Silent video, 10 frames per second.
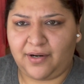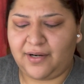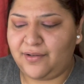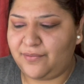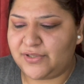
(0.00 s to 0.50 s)
I
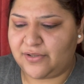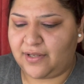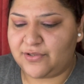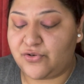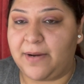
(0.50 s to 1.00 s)
don't know what you
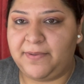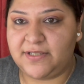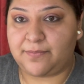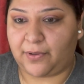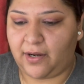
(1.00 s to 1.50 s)
call it,
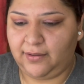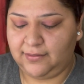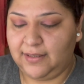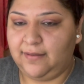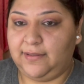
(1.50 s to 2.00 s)
strapless bra
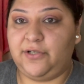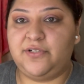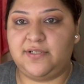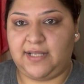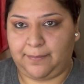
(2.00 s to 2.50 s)
that you
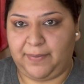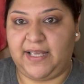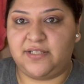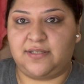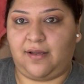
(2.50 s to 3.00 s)
just like
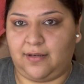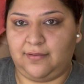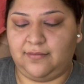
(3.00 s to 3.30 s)
paste on.